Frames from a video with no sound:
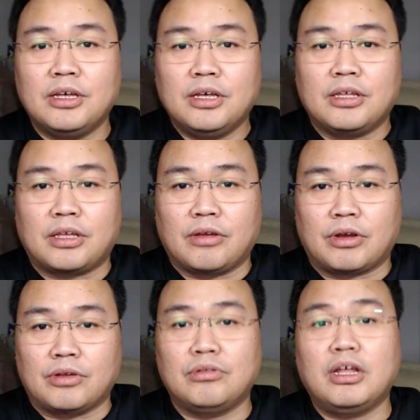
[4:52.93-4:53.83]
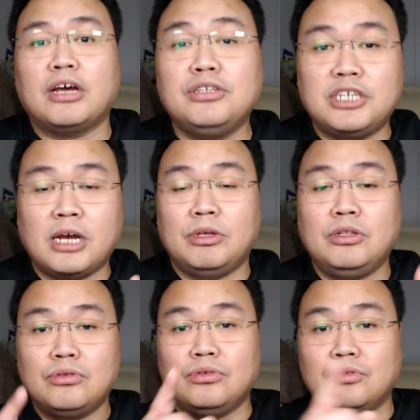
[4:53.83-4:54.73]
You can record. So now I'm going to jump
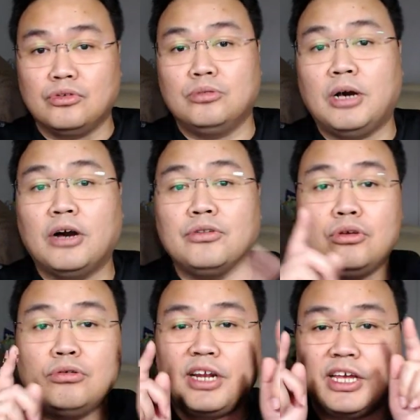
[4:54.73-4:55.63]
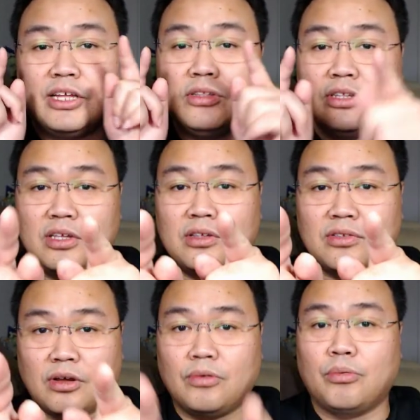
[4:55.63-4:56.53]
into Zoom. How do you link this
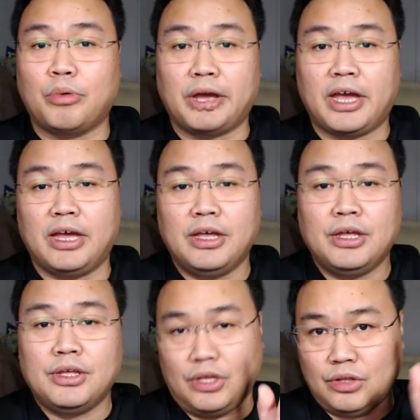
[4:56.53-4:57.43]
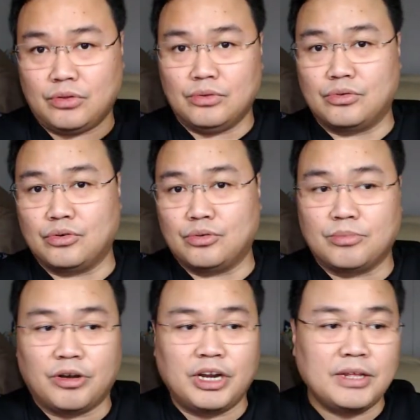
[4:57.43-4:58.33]
software into
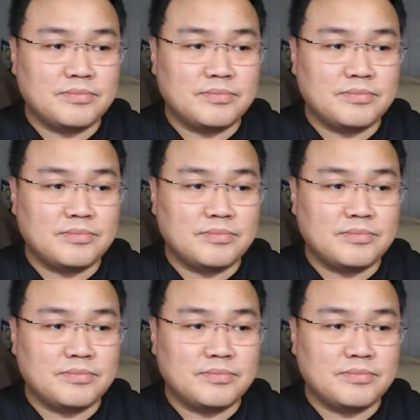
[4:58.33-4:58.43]
Zoom? Alright.